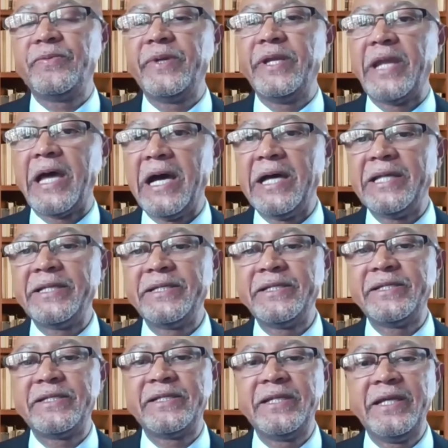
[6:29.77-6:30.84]
to
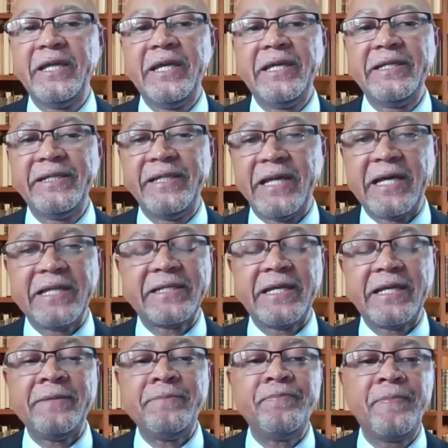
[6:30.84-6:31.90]
enhance
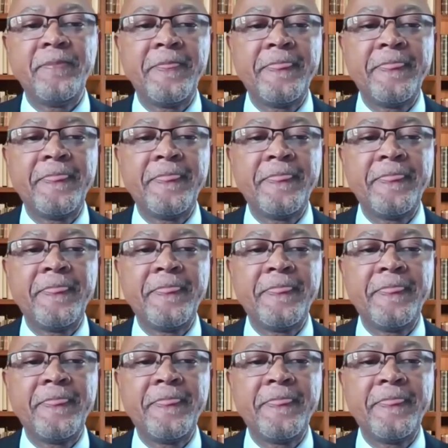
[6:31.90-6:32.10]
data,